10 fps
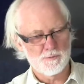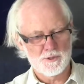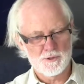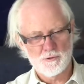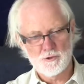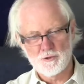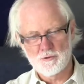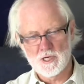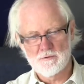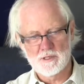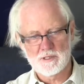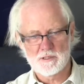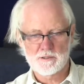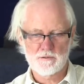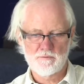But as soon as you go into
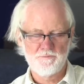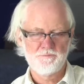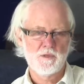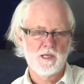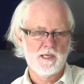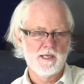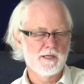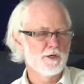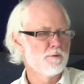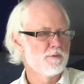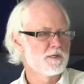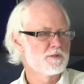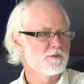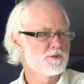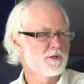the sort of
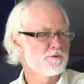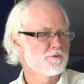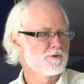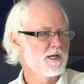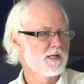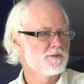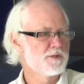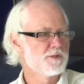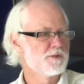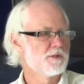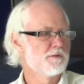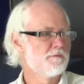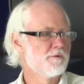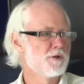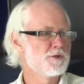economics and social sciences and
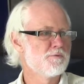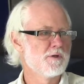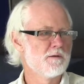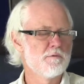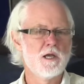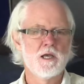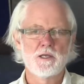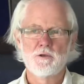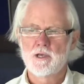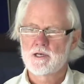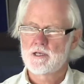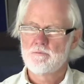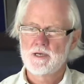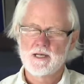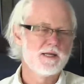philosophy, you get a
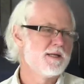completely